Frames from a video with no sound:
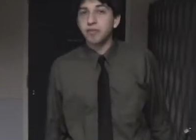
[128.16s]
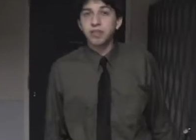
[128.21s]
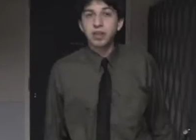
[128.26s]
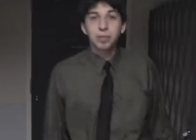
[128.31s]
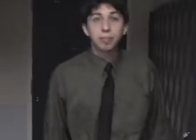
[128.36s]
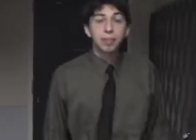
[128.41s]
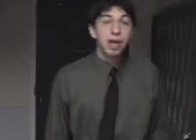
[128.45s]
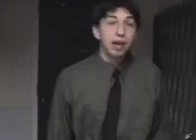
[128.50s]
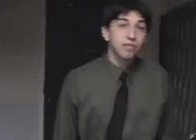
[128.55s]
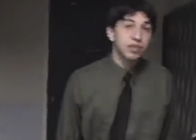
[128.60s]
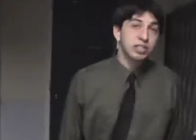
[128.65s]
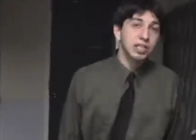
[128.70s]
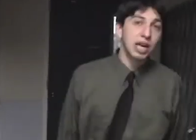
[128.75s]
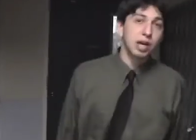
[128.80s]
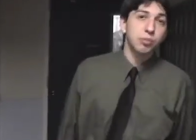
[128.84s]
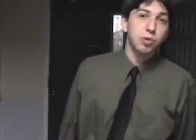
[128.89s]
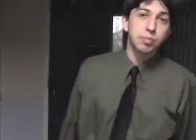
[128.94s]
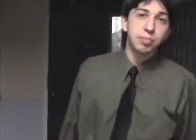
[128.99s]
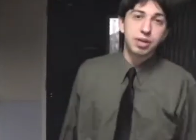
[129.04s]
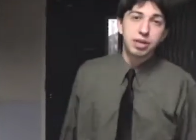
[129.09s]
them every
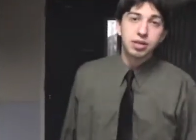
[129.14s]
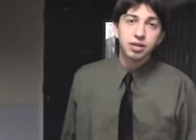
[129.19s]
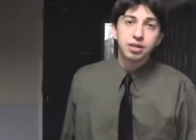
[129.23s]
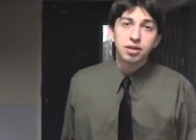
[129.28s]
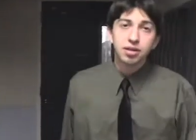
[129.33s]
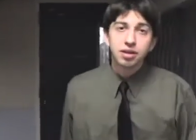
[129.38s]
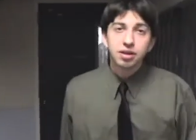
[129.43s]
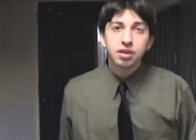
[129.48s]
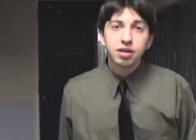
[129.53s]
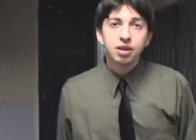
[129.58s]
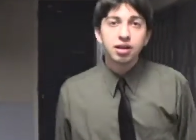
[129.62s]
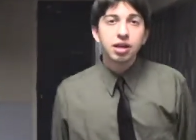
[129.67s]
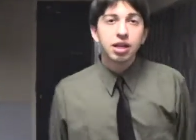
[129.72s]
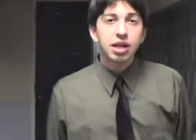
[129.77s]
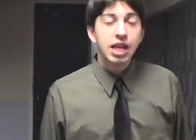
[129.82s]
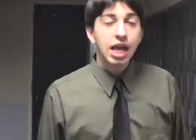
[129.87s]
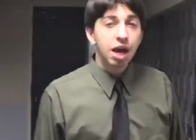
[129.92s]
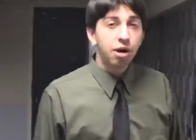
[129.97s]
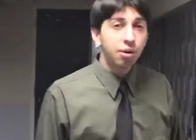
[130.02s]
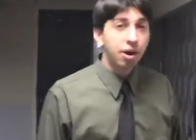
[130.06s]
time we meet.
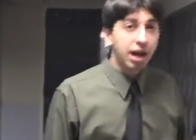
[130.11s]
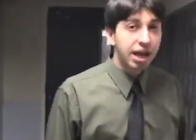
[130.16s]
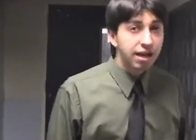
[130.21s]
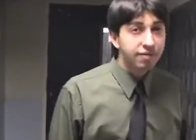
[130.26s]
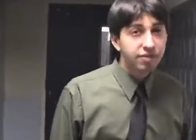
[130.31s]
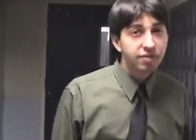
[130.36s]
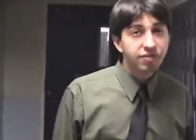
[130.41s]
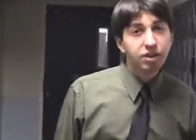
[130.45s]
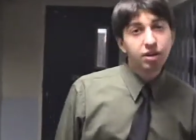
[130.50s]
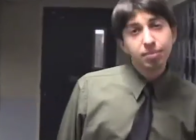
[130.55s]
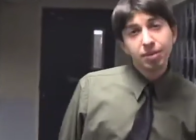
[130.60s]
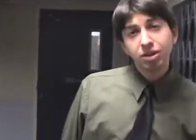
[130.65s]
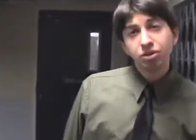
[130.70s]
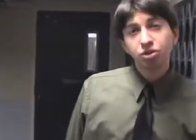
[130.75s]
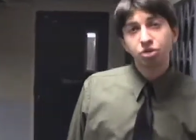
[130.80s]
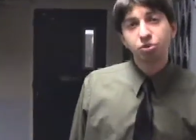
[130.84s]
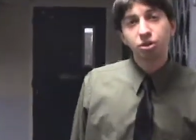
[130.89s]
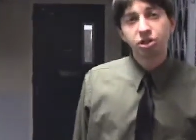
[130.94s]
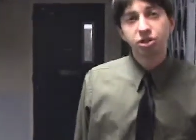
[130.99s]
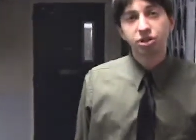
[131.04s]
Now, I have a fundamental
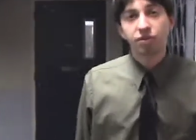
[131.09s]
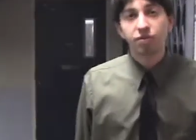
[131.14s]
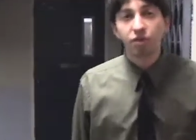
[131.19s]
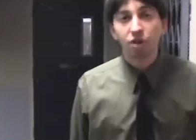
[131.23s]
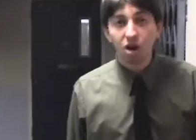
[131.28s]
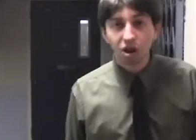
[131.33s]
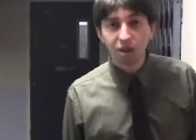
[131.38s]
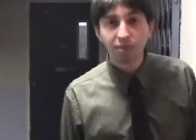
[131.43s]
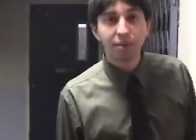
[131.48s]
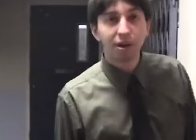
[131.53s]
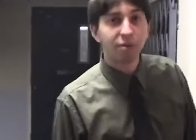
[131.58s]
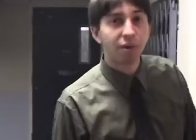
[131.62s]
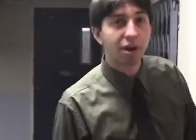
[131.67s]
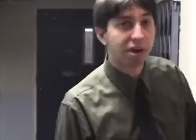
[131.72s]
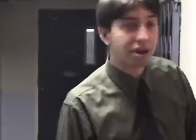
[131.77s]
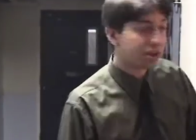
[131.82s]
structure for all of my writing